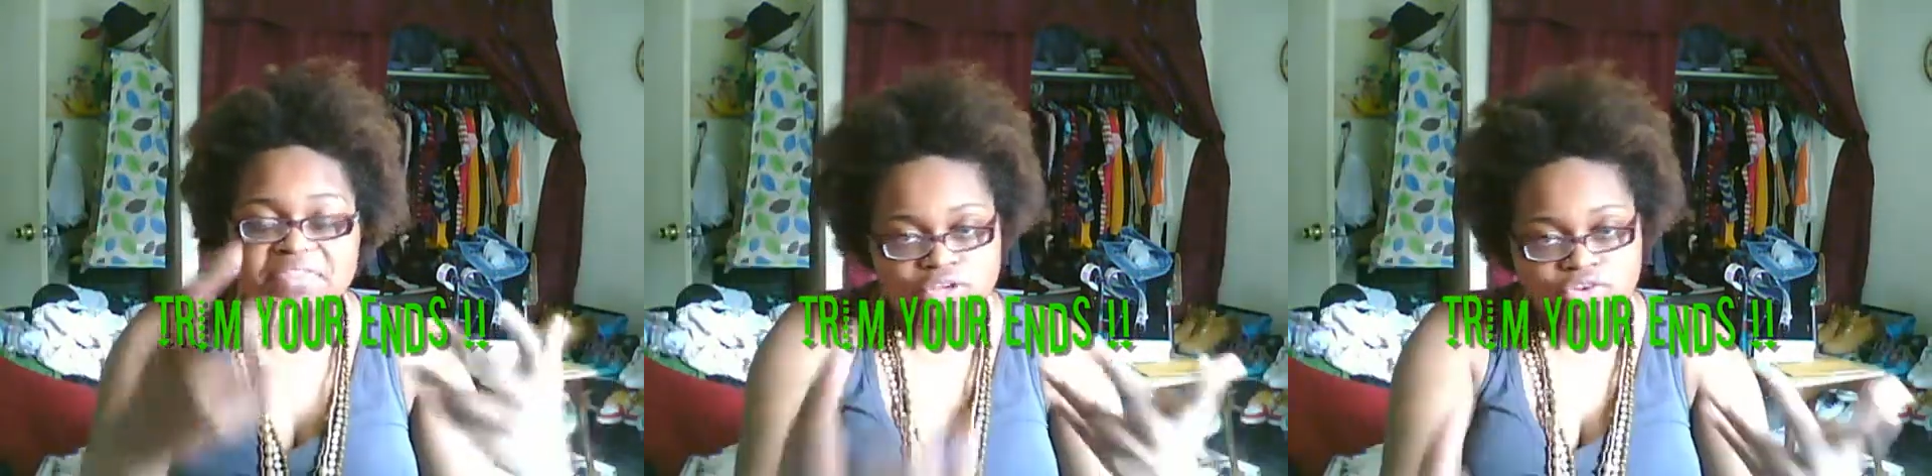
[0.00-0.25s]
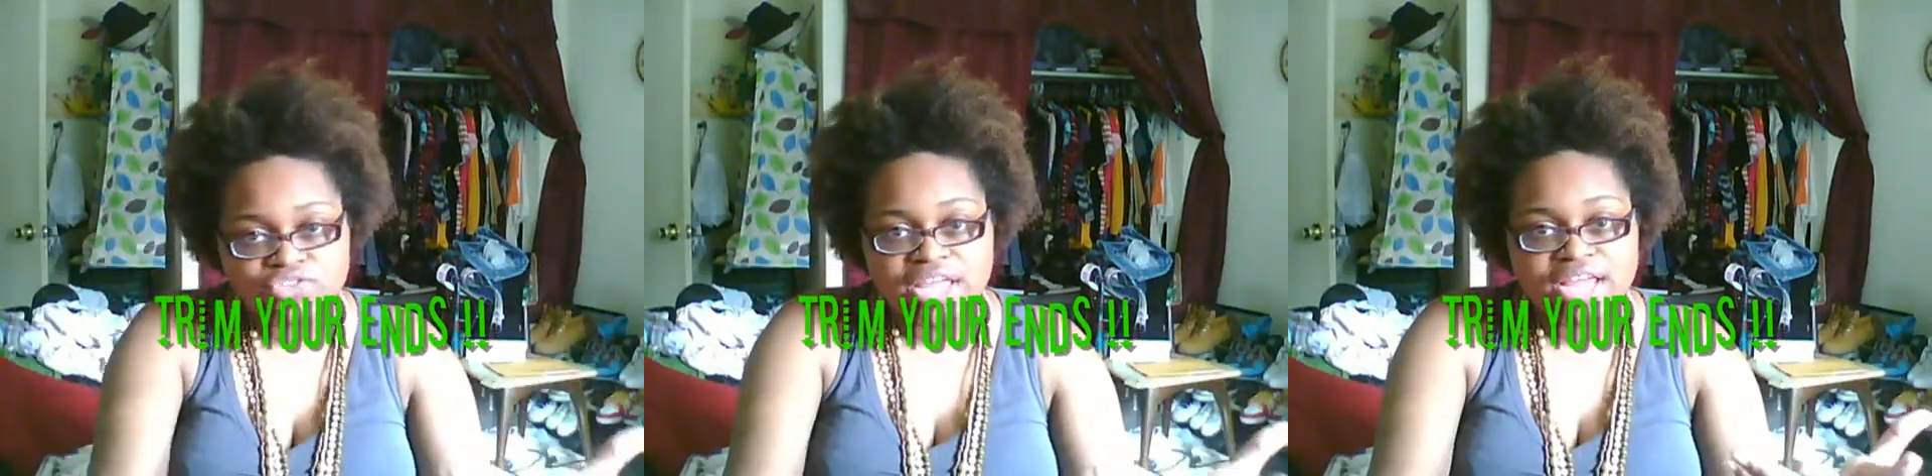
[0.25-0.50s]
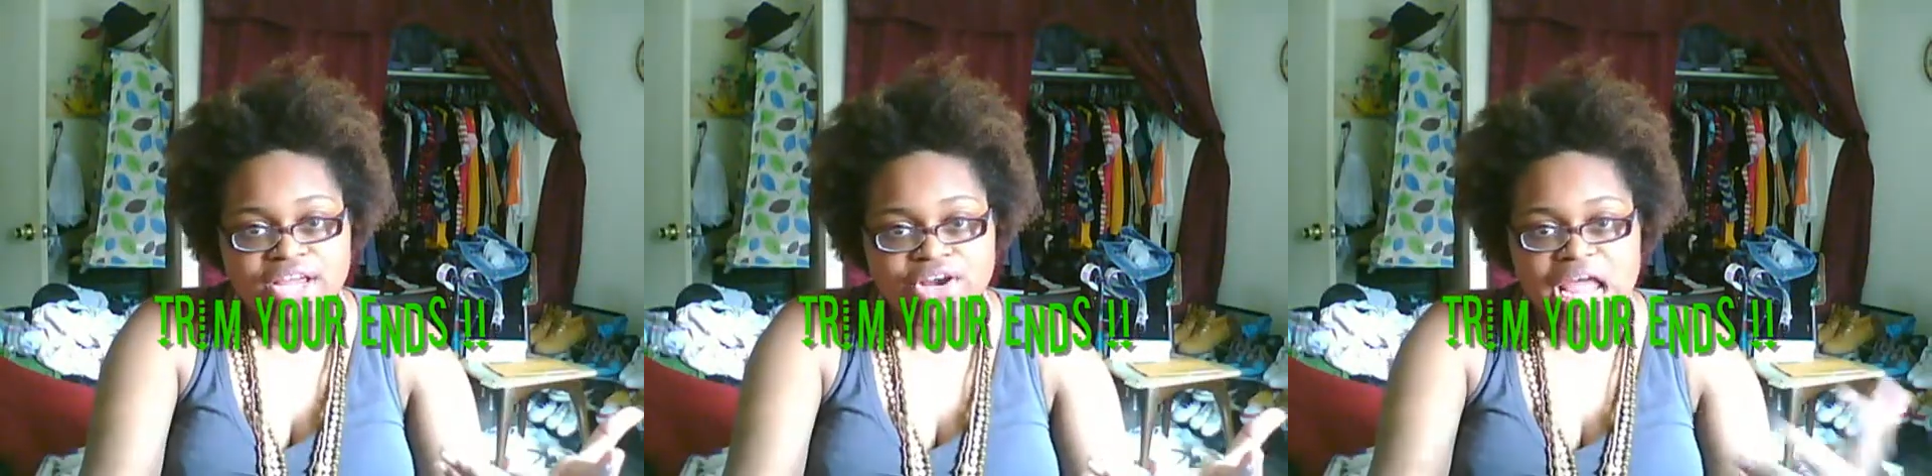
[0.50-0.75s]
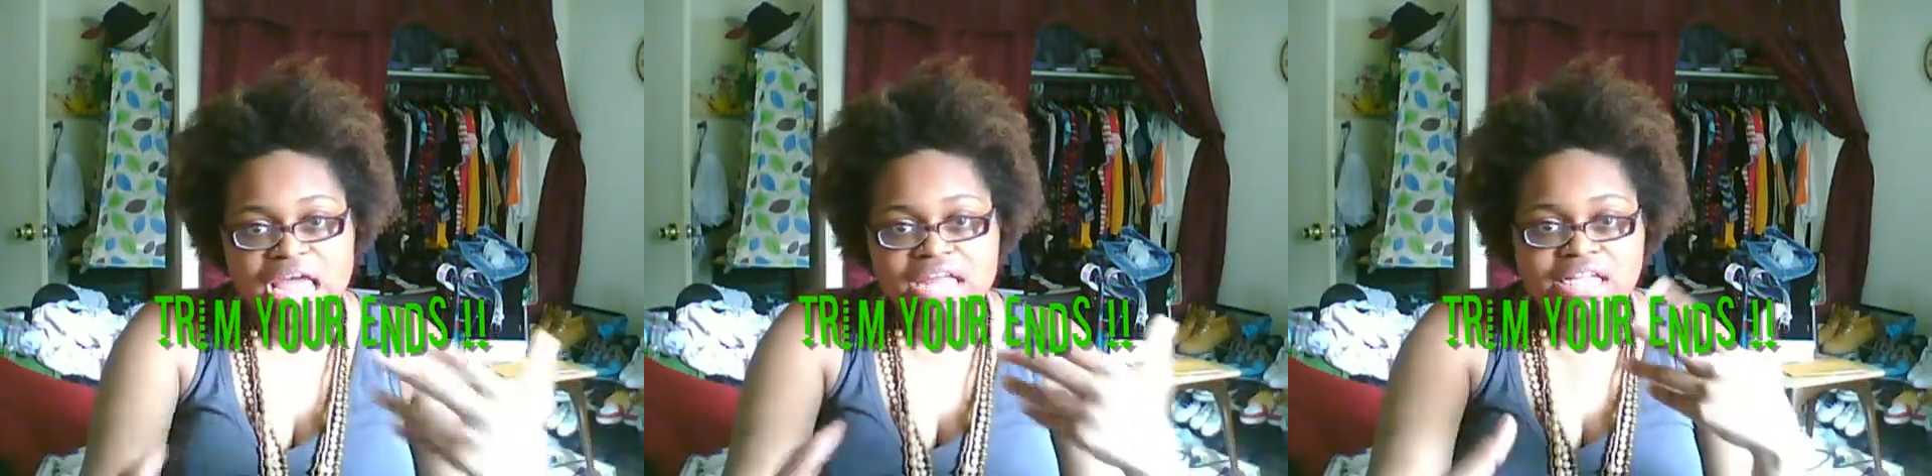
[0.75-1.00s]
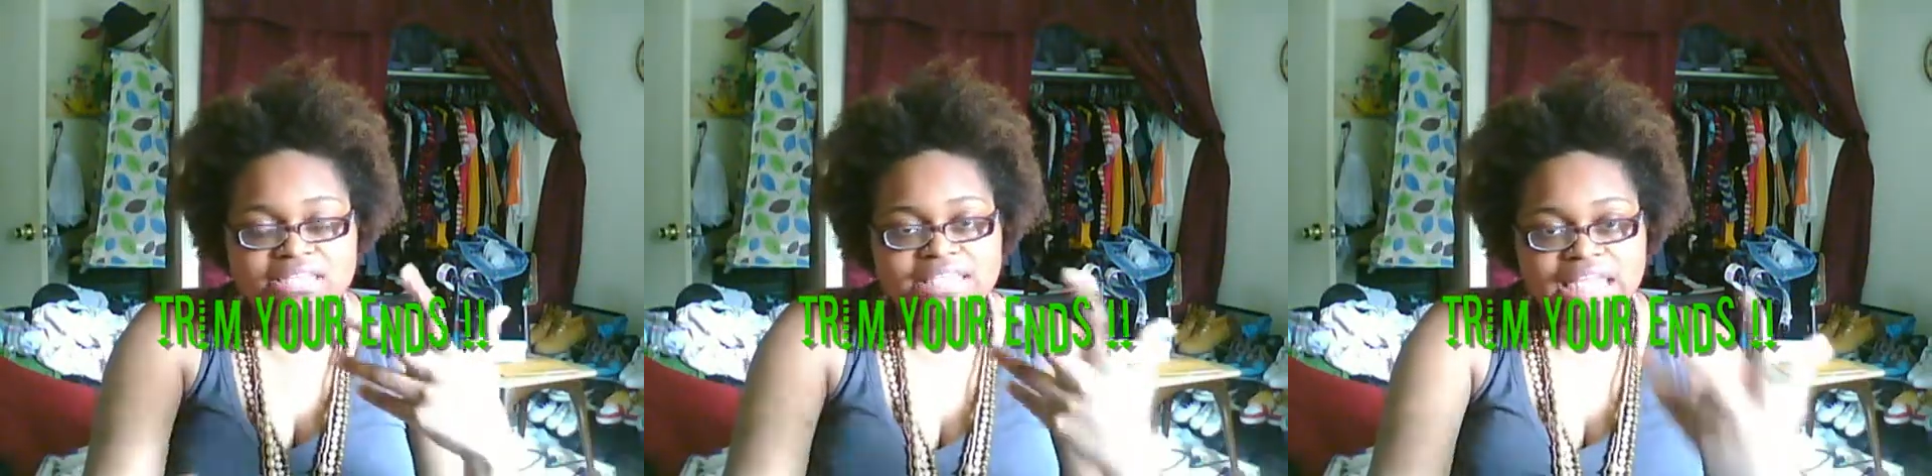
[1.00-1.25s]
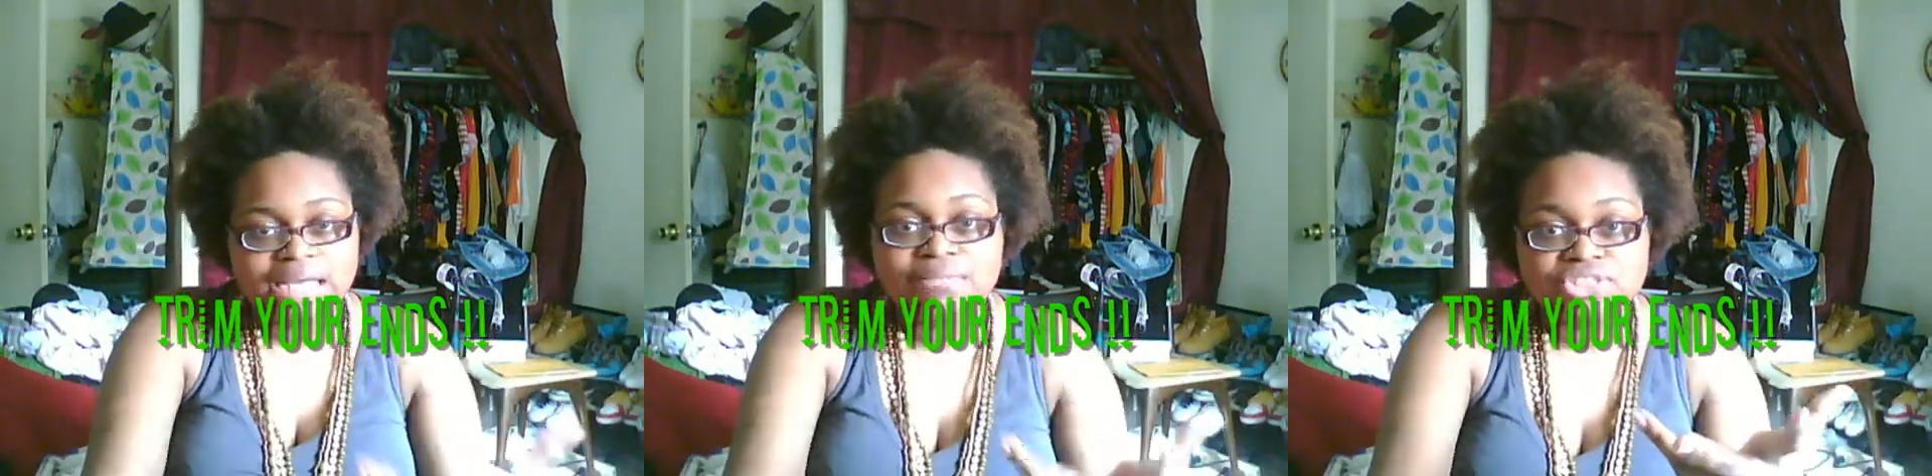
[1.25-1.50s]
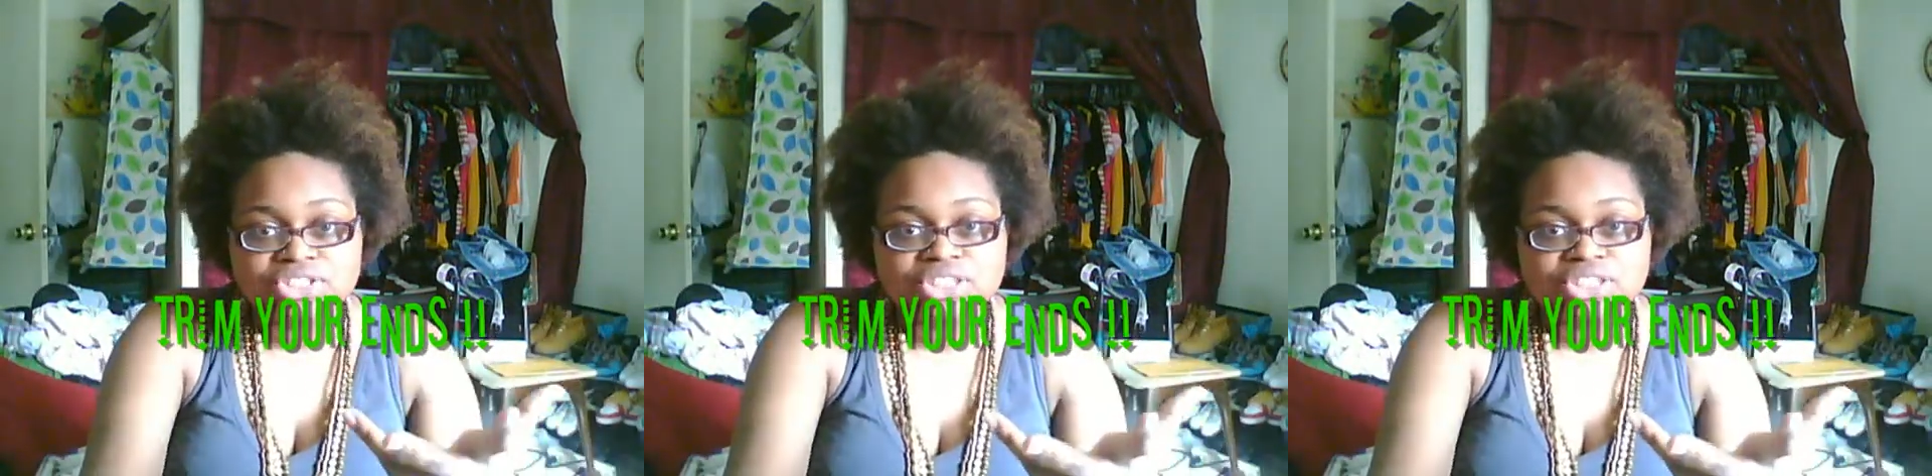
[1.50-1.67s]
there, and it's damaging.